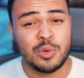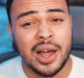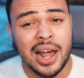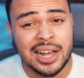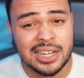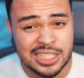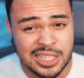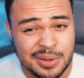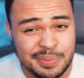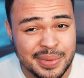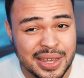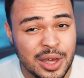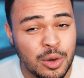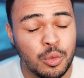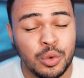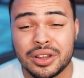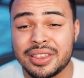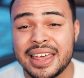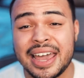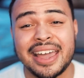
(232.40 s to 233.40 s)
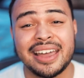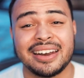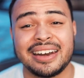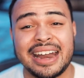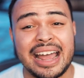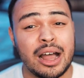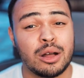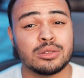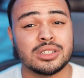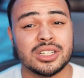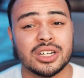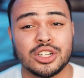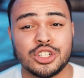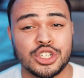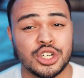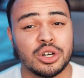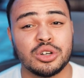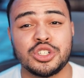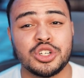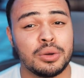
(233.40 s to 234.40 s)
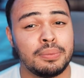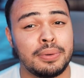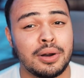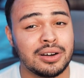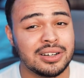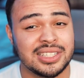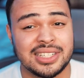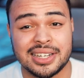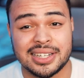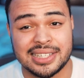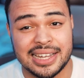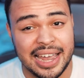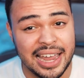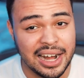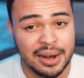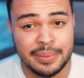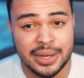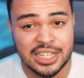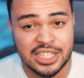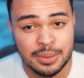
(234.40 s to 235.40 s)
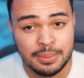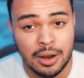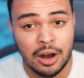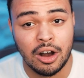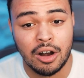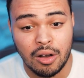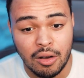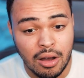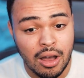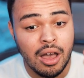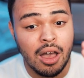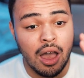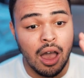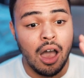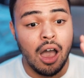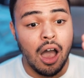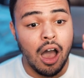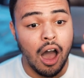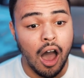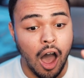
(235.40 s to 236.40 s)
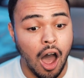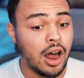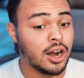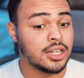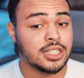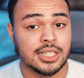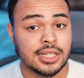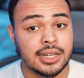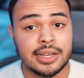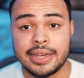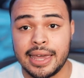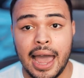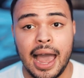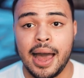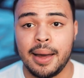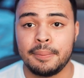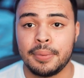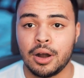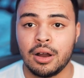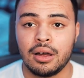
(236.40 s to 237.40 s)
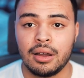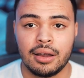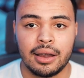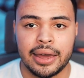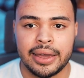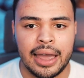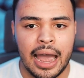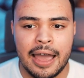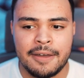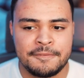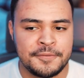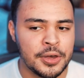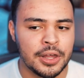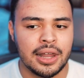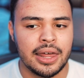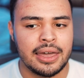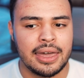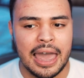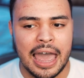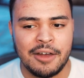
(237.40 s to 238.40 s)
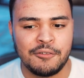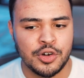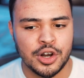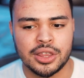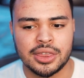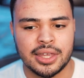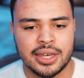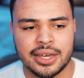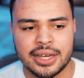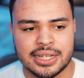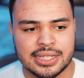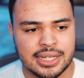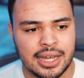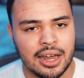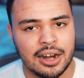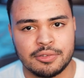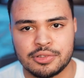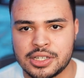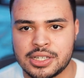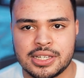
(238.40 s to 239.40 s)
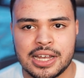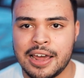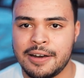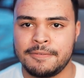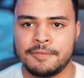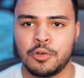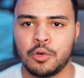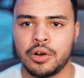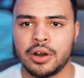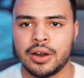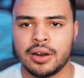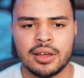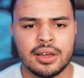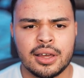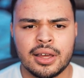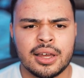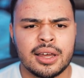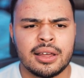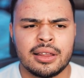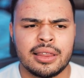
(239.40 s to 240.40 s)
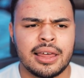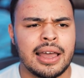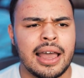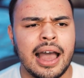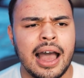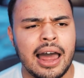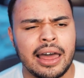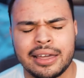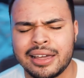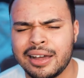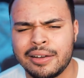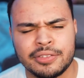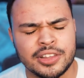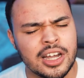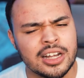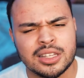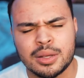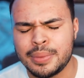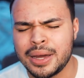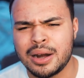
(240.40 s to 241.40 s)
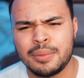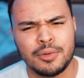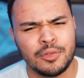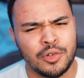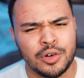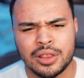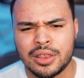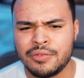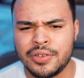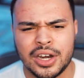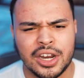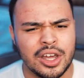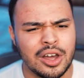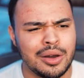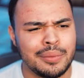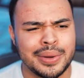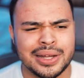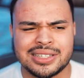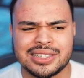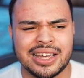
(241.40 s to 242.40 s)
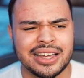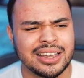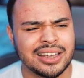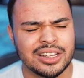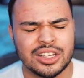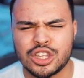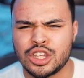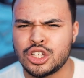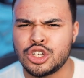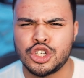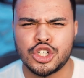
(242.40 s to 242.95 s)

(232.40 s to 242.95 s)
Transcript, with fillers: you asked me, would they announce a JoJo Part six anime tomorrow? Honestly, yeah, bro. Like, I feel like everything is kind of set for it. They, I, I've talked about it before in the video, but it's like the